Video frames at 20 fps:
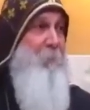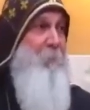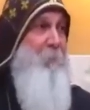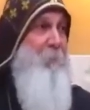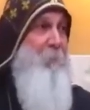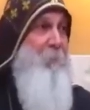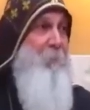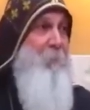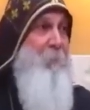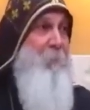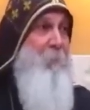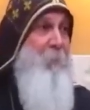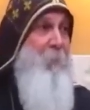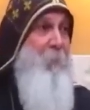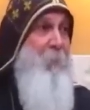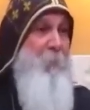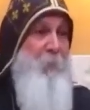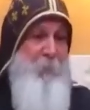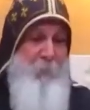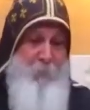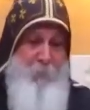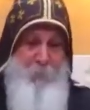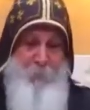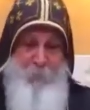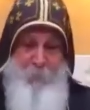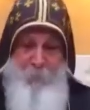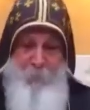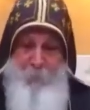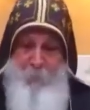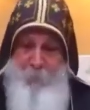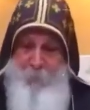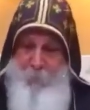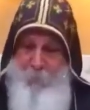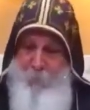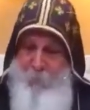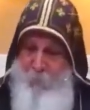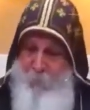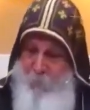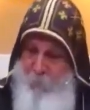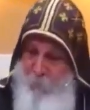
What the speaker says: (silence)